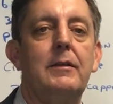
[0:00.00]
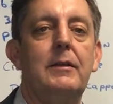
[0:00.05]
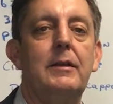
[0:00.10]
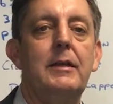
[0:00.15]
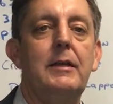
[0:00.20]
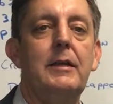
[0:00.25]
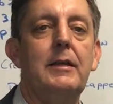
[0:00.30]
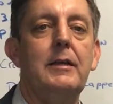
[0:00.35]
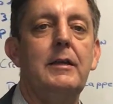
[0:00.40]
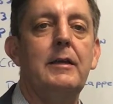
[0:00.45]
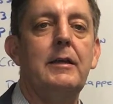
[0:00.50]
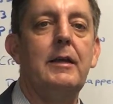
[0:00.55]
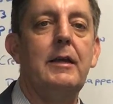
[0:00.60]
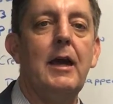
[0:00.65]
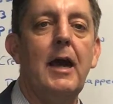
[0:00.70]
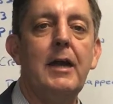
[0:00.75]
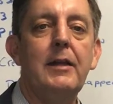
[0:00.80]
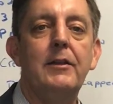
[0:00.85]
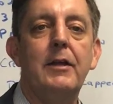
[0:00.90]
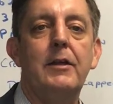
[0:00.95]
the
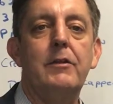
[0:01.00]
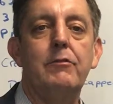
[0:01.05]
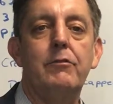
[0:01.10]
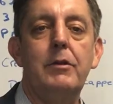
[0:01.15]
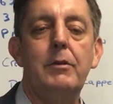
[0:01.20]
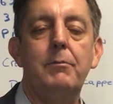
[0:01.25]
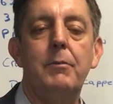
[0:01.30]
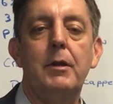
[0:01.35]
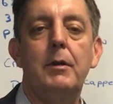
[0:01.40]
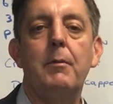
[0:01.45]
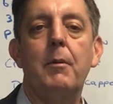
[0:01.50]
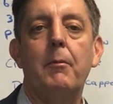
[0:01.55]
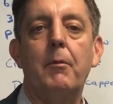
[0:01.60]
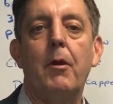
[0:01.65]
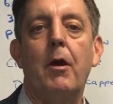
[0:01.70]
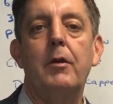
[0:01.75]
guidelines read minimum